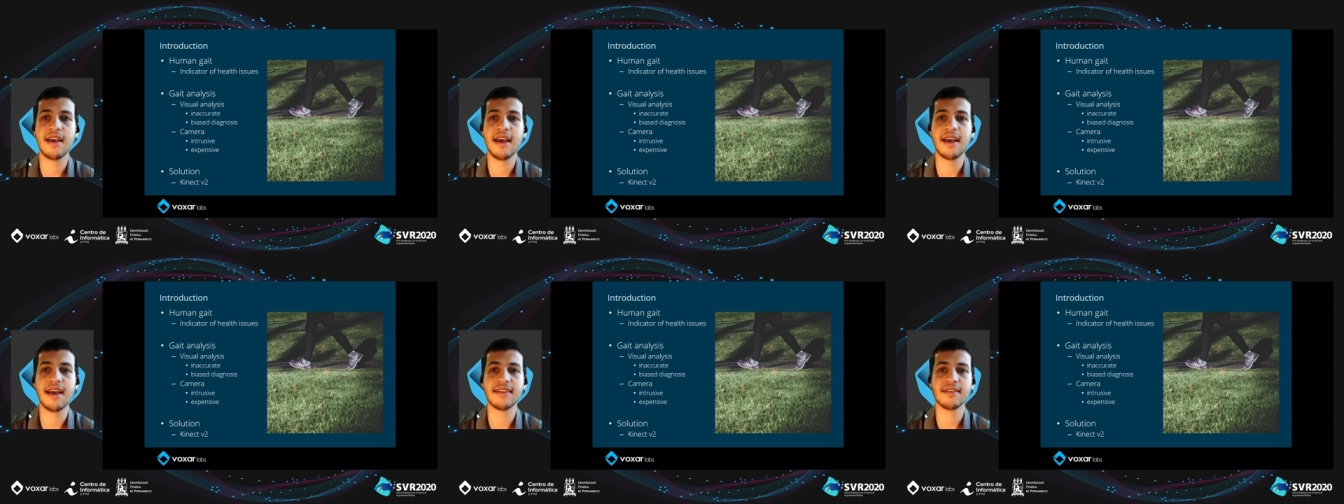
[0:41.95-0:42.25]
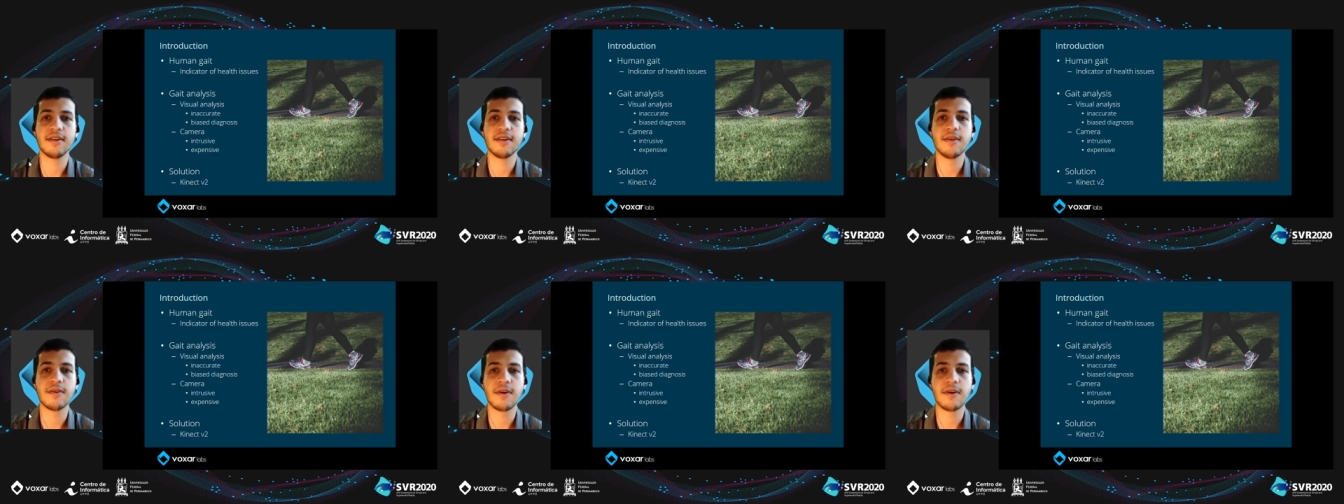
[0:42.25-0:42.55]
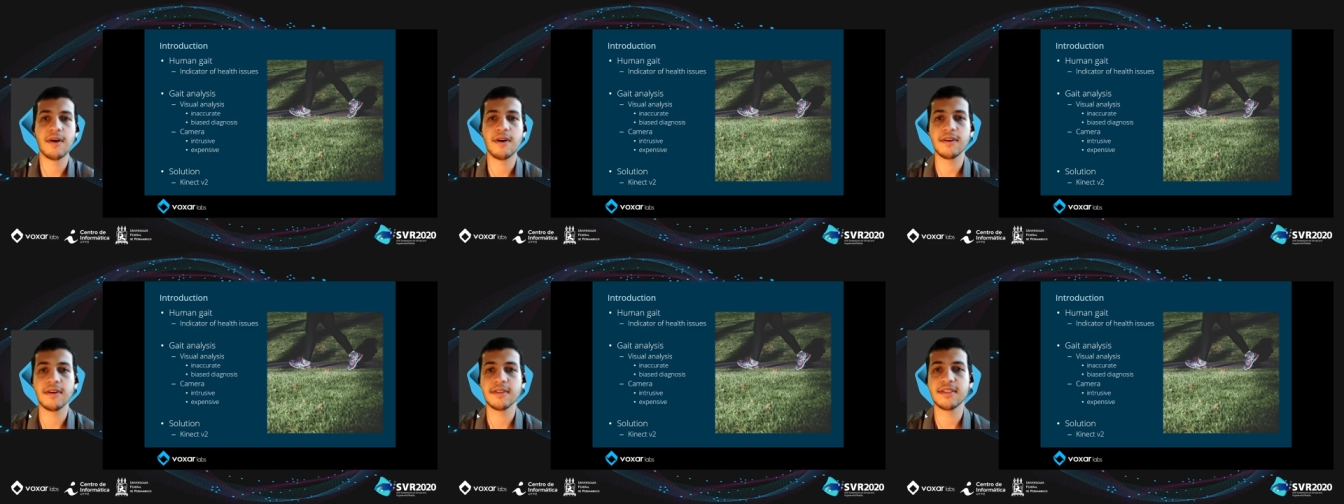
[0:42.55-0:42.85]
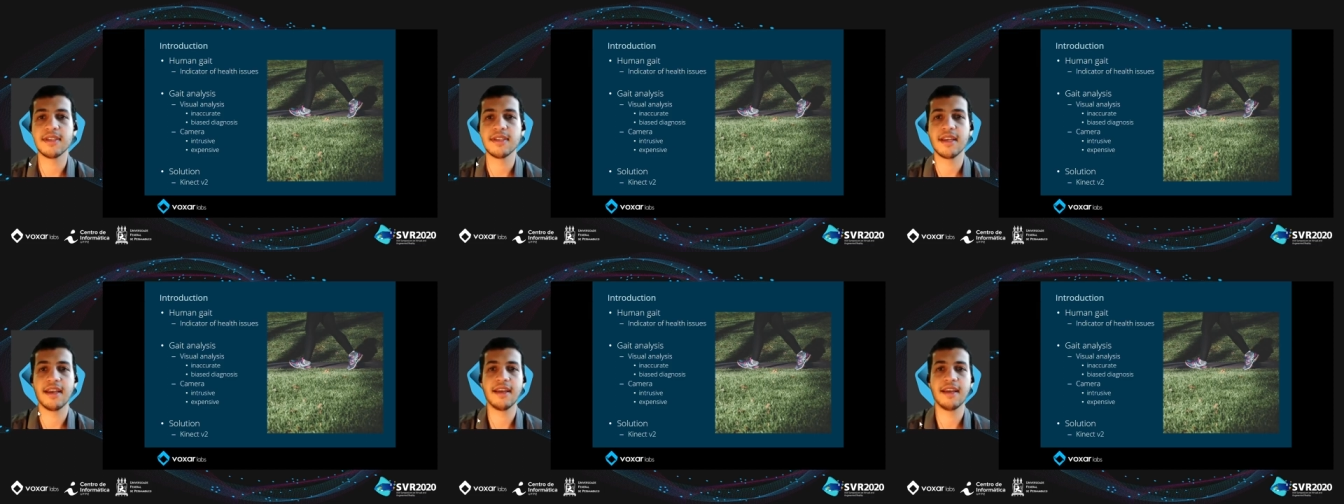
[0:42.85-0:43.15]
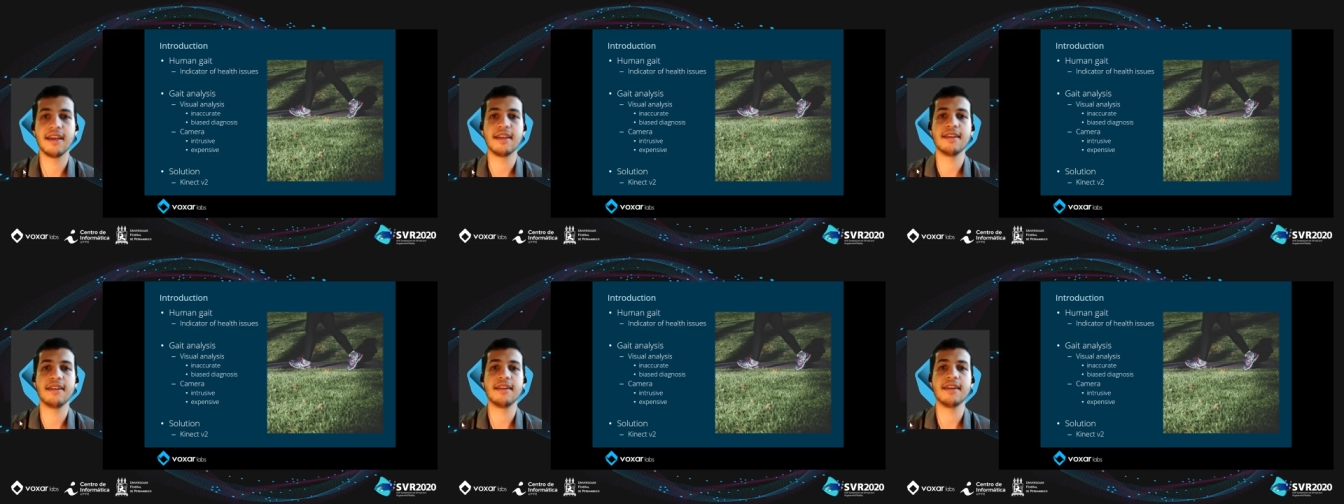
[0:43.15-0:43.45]
has a low cost,
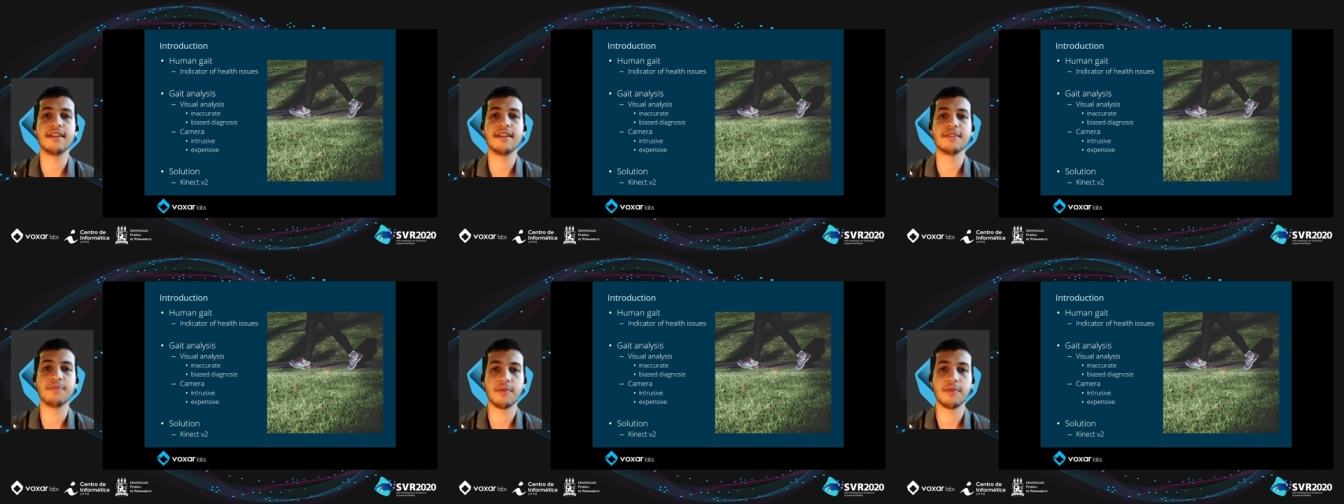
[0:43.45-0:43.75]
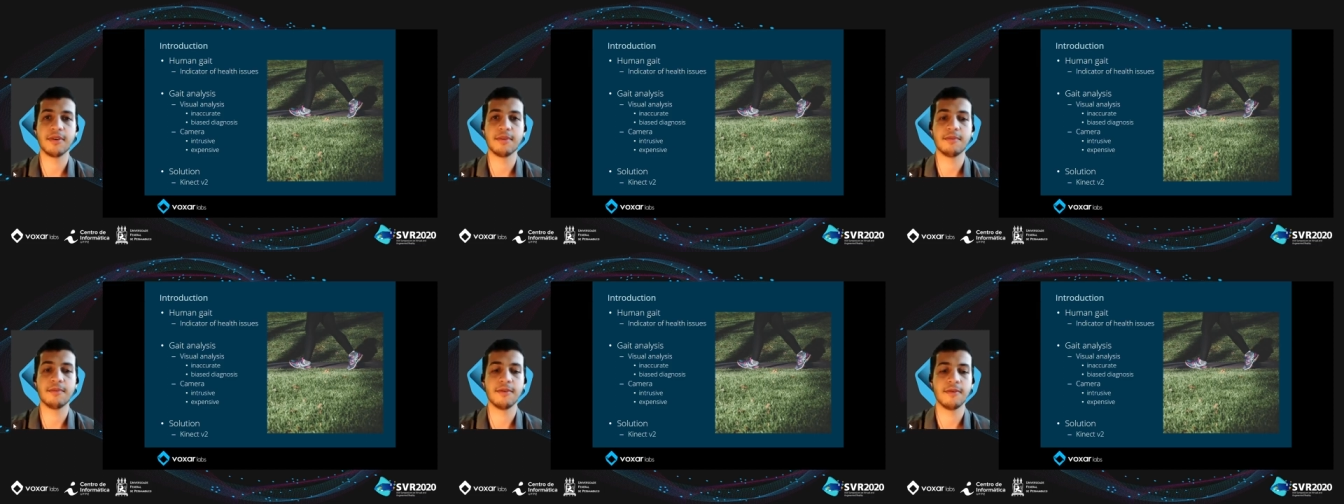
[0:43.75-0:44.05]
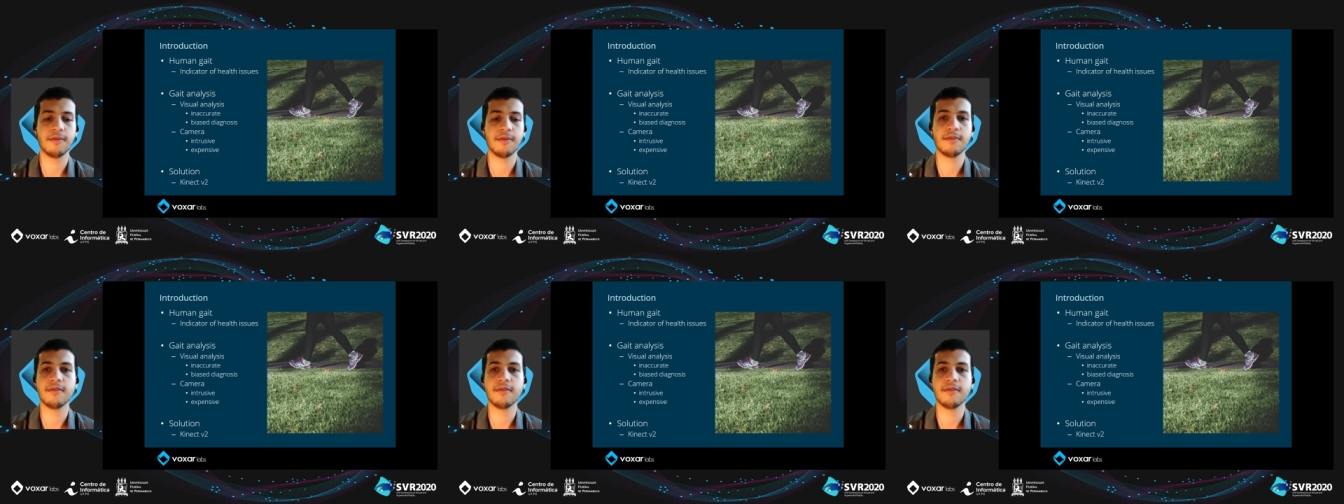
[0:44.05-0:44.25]
and it is portable.